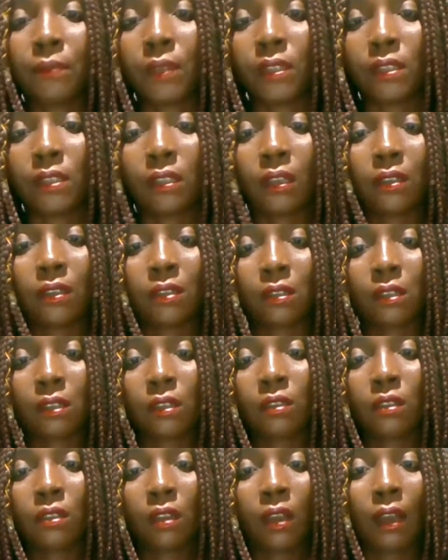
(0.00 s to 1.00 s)
business
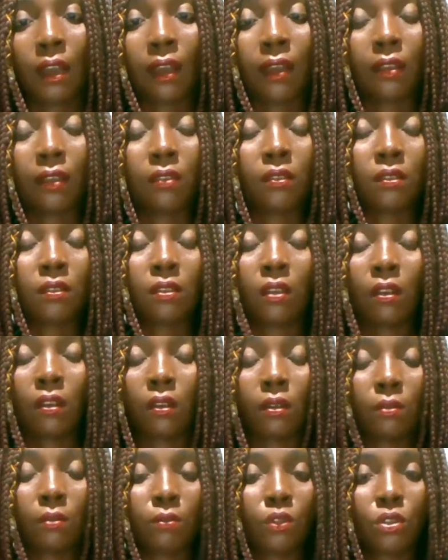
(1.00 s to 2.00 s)
and
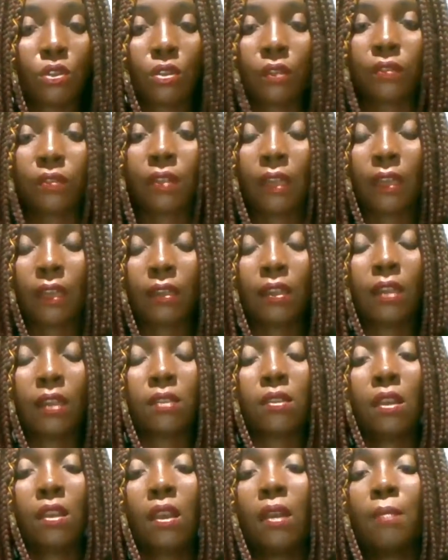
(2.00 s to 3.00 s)
stuff like
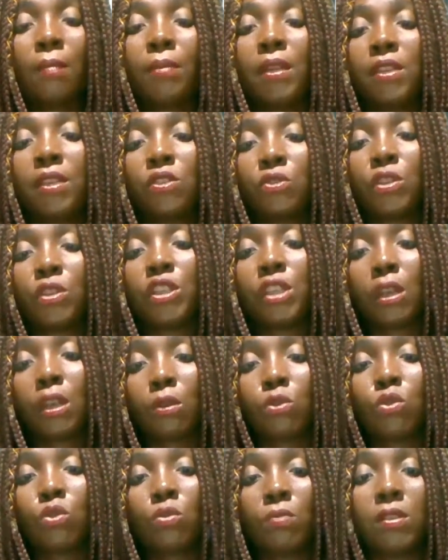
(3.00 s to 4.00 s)
that. Please reach
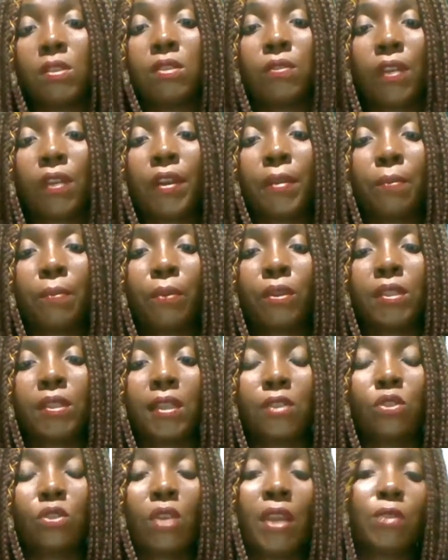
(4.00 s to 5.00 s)
out to me. It's very
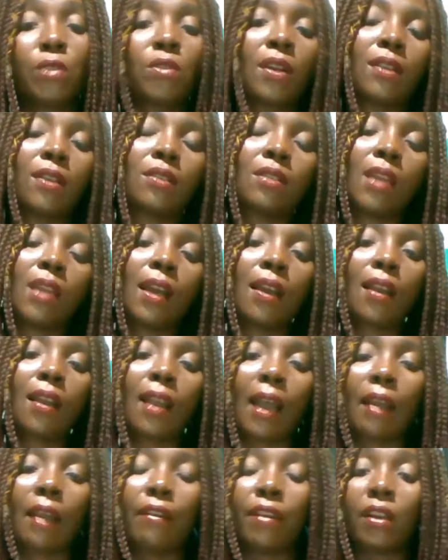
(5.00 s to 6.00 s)
important so that you can start
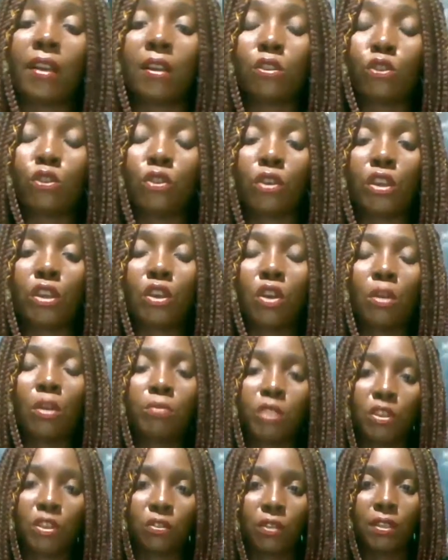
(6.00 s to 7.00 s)
carrying out your
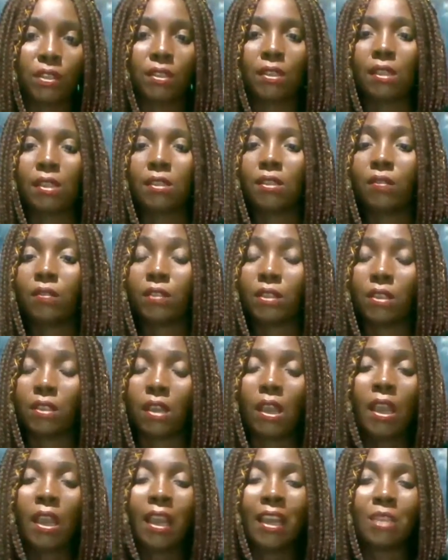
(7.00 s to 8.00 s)
income generating activity,
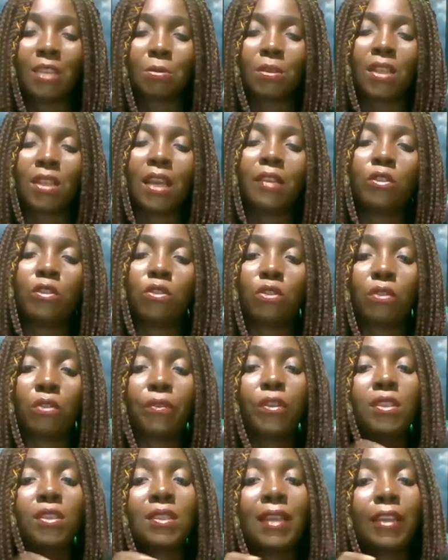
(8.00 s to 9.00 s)
especially those
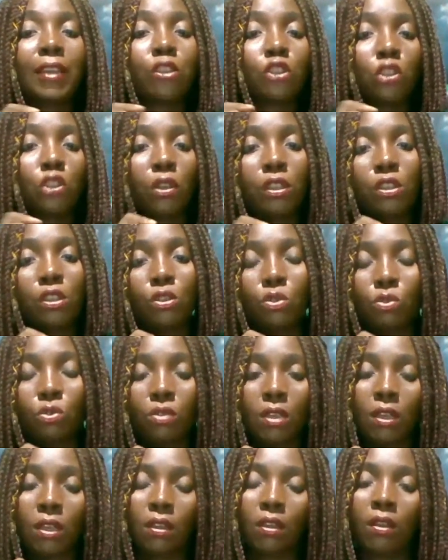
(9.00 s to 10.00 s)
of us that joined
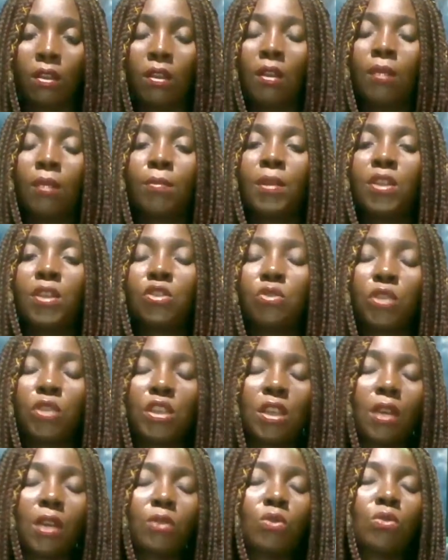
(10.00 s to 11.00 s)
today. Please
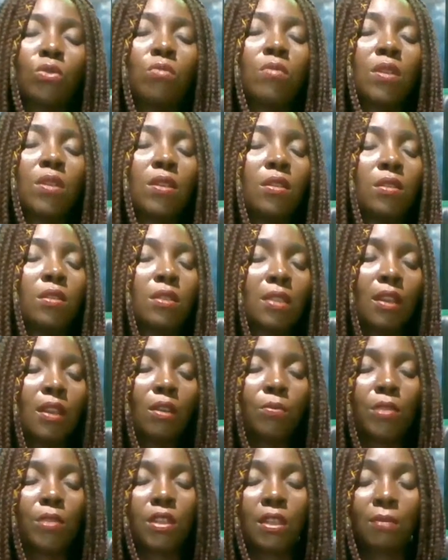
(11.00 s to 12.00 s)
reach out to me. Tell
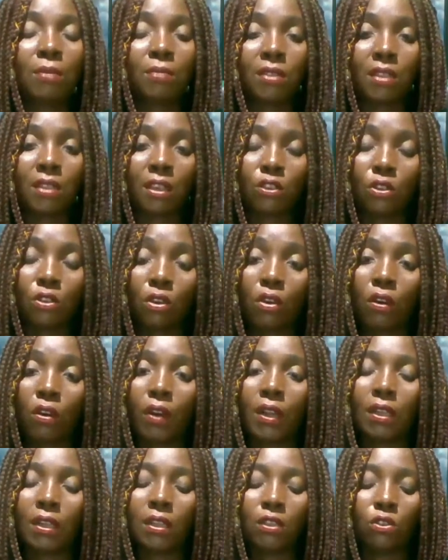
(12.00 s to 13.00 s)
me the business you're
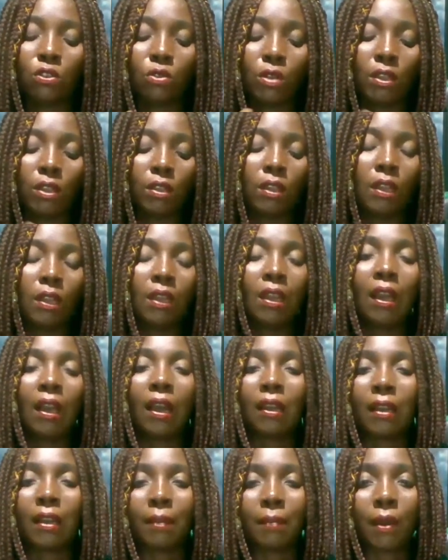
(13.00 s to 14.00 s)
currently doing.
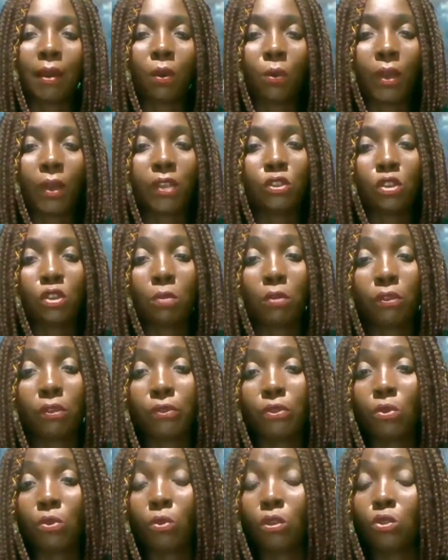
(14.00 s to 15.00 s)
And I'm aware some of
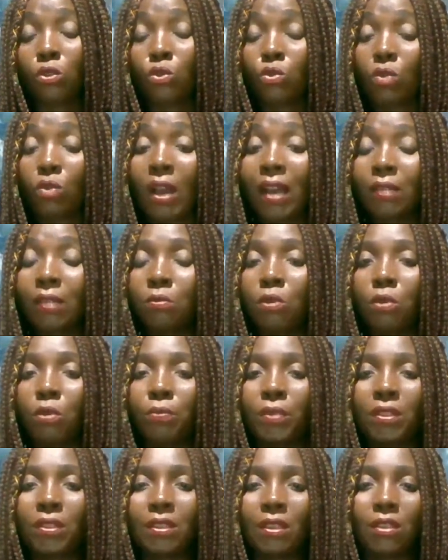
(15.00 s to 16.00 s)
you want to add more
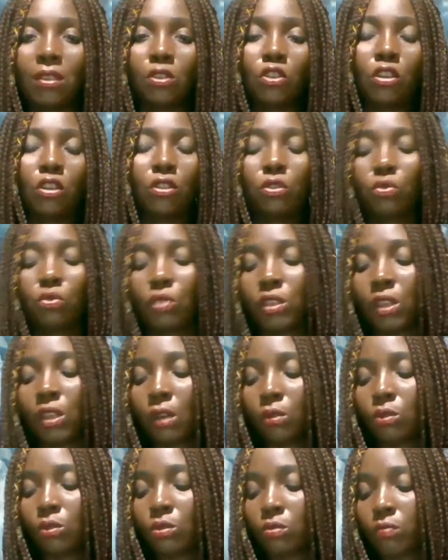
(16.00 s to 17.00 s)
business. Just reach
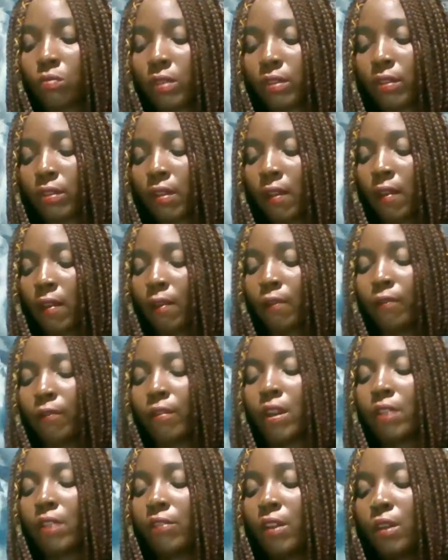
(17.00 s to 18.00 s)
out to me.
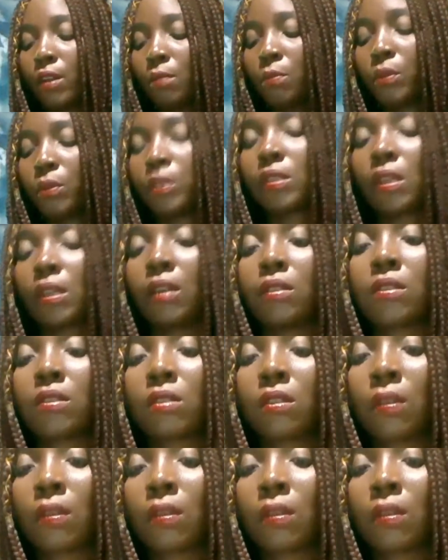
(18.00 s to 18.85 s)
Very, very important.